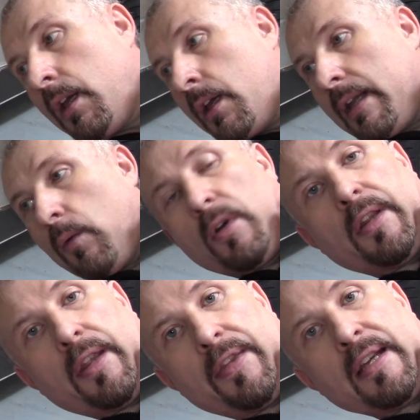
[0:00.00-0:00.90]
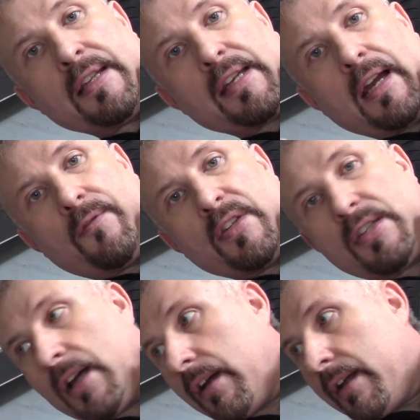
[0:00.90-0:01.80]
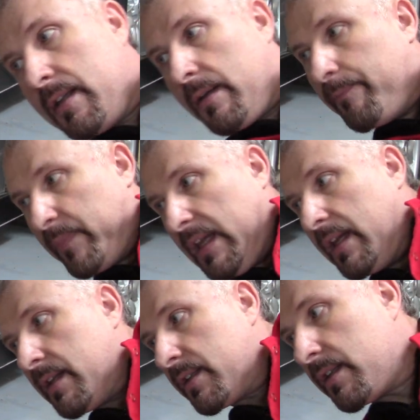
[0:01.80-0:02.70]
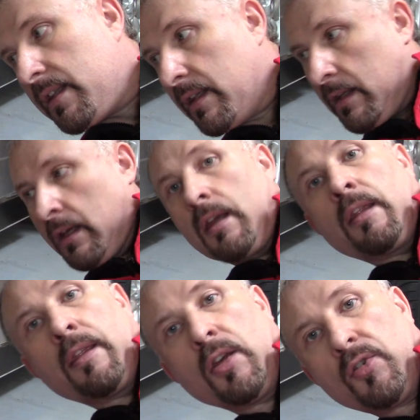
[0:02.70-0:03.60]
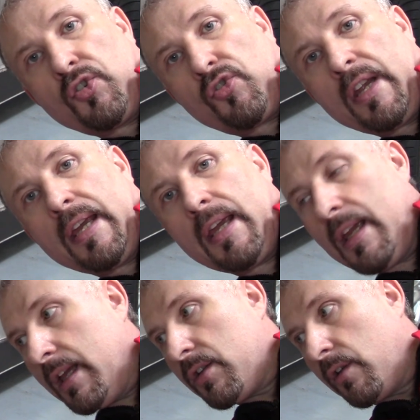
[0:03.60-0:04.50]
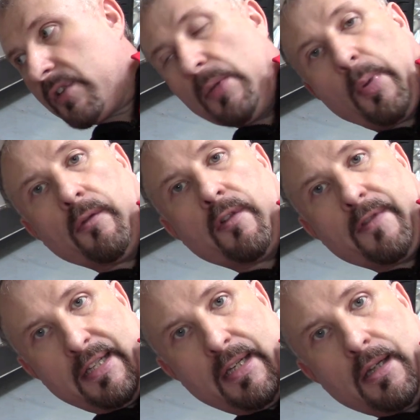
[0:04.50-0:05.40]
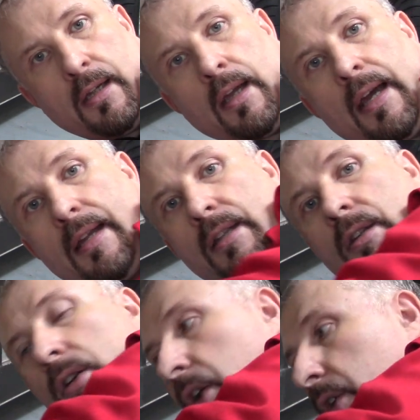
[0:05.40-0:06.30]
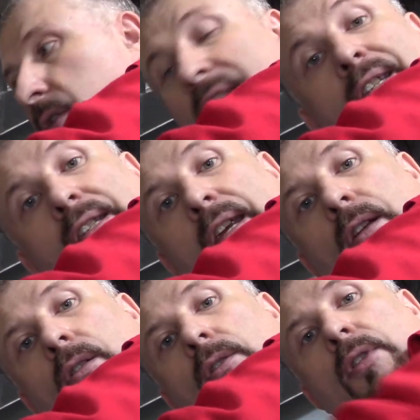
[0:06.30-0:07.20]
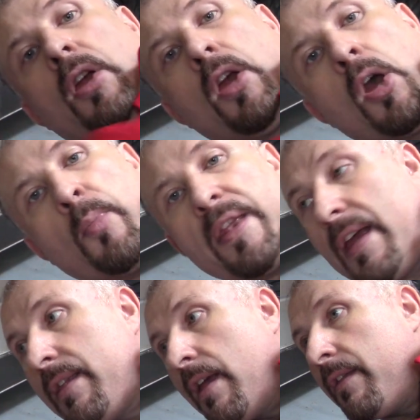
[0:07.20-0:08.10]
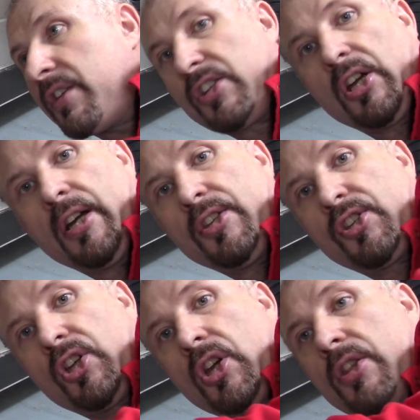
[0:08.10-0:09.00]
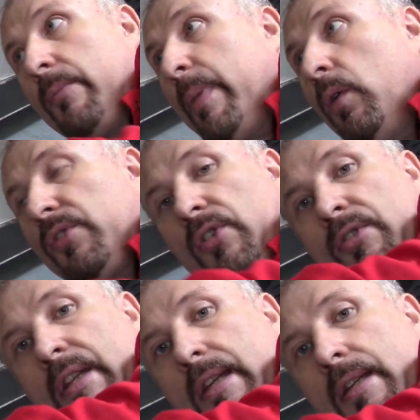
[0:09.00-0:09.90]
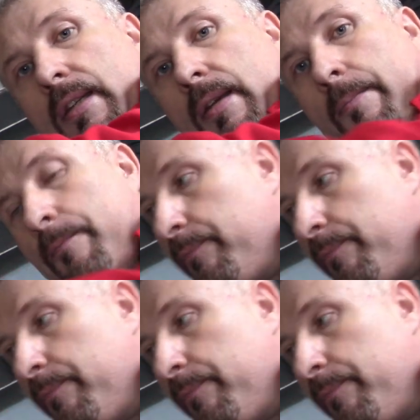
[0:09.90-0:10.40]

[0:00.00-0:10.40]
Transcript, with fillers: Now one of the things I've designed is the under tray here is obviously pop riveted and is glued, it's sealed, but then the side skirt that bolts onto this,